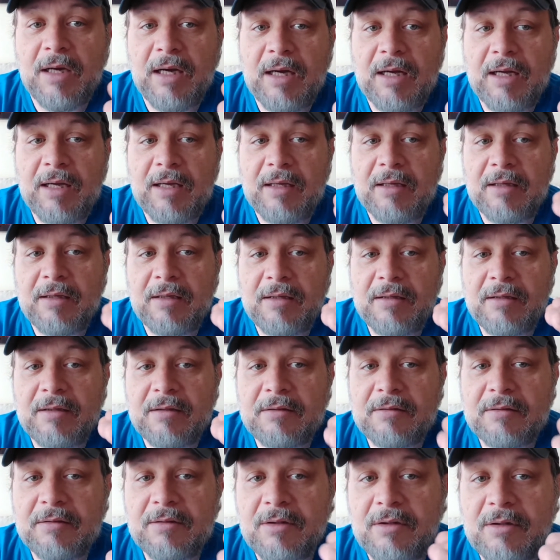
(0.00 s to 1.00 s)
I
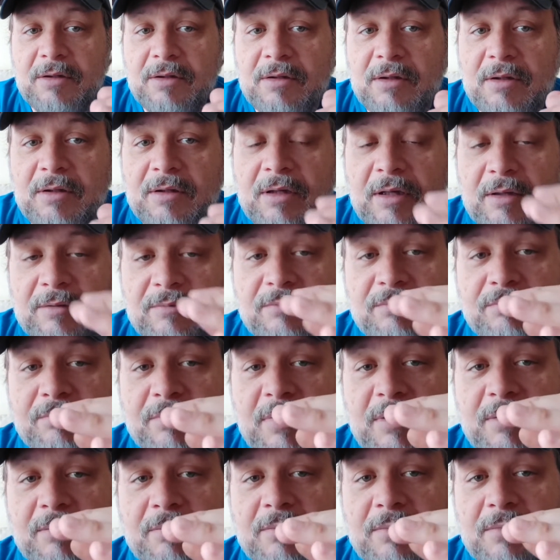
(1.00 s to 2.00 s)

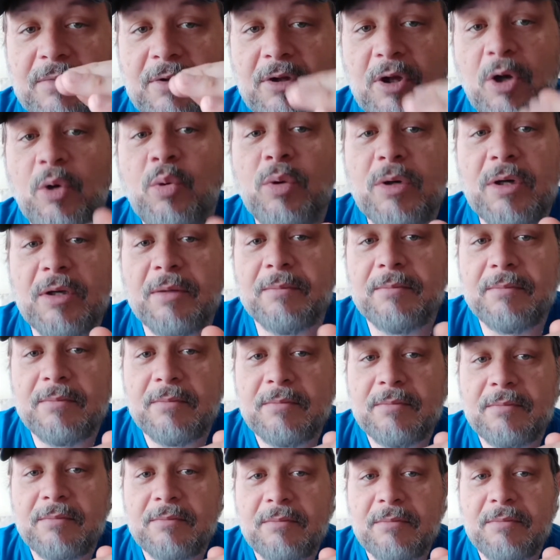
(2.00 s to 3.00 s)
lowered
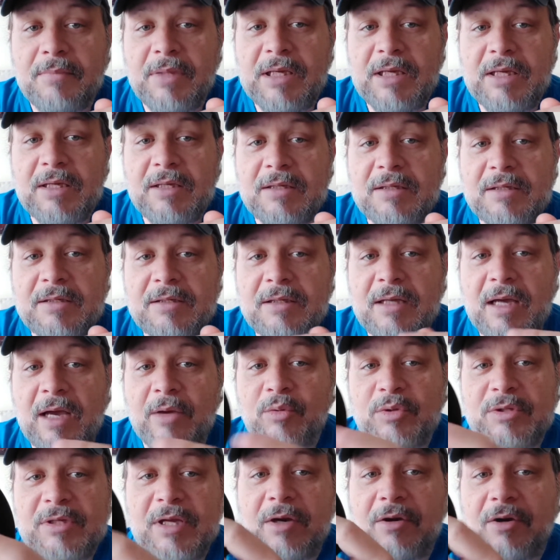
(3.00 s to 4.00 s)
them because
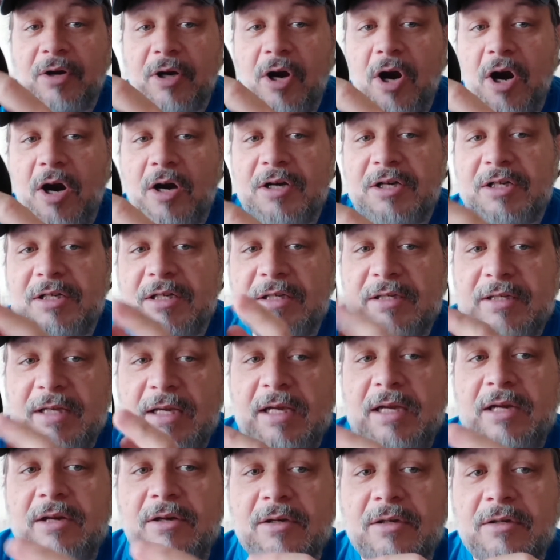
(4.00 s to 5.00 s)
I was hearing
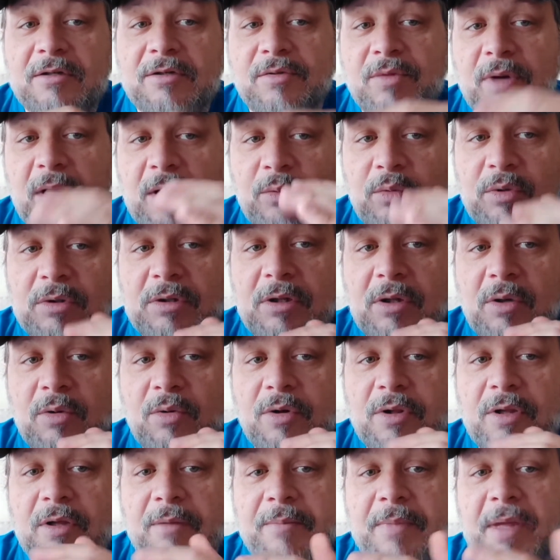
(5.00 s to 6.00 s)
harshness here, so I would
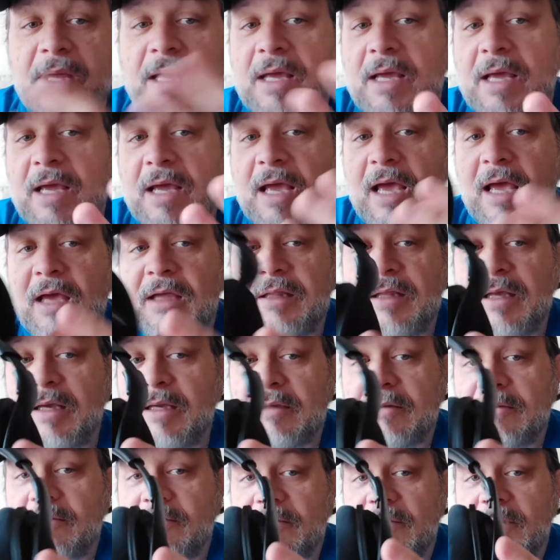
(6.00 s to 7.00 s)
lower them, and
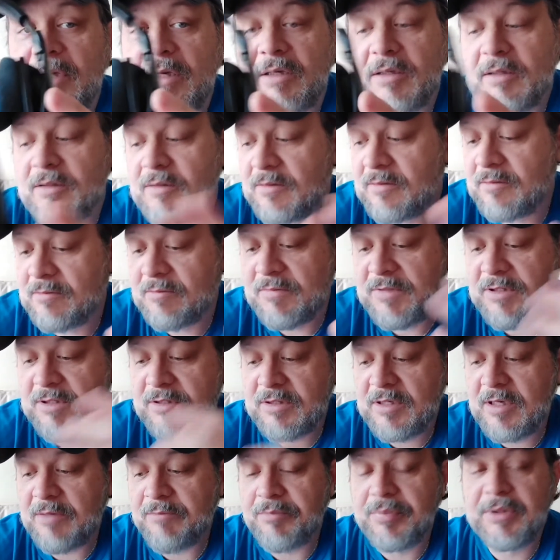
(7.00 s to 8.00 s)
then
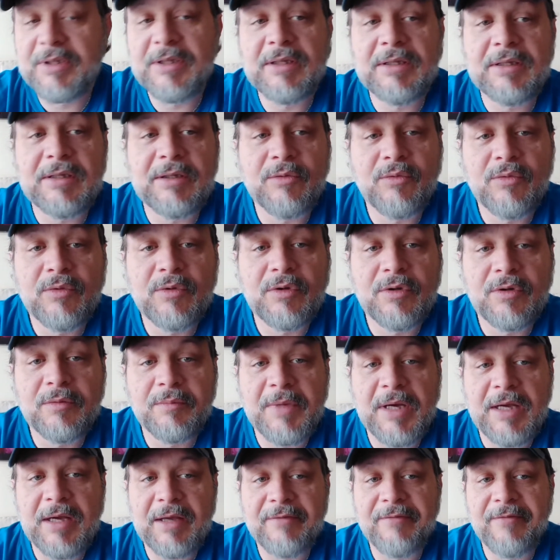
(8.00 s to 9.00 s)
just completely
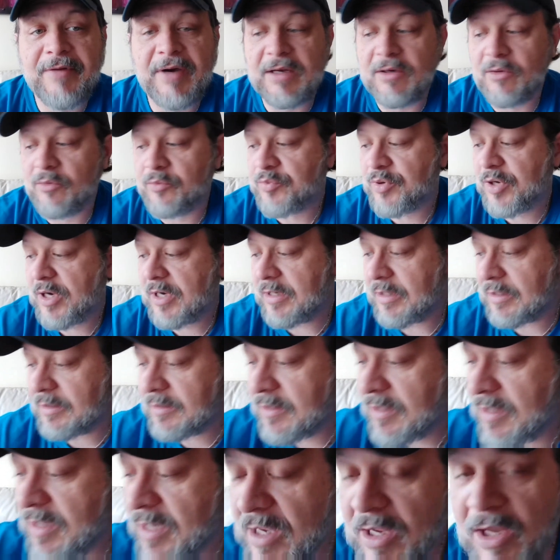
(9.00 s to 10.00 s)
ruin my final
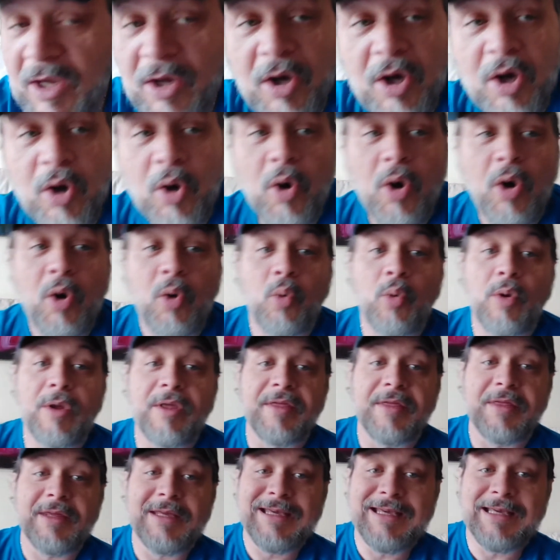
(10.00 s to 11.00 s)
product.
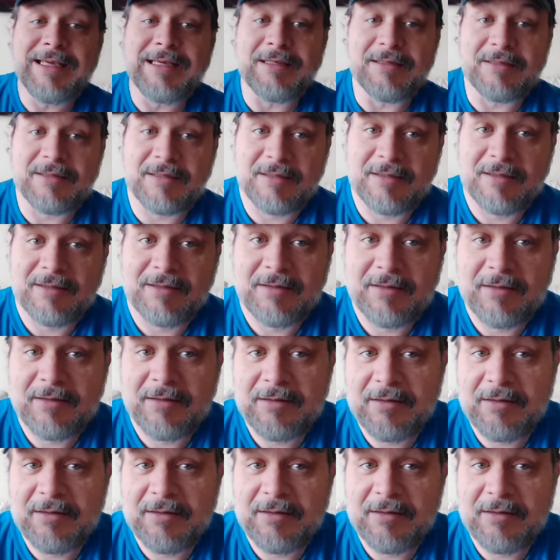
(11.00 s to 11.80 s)
With these,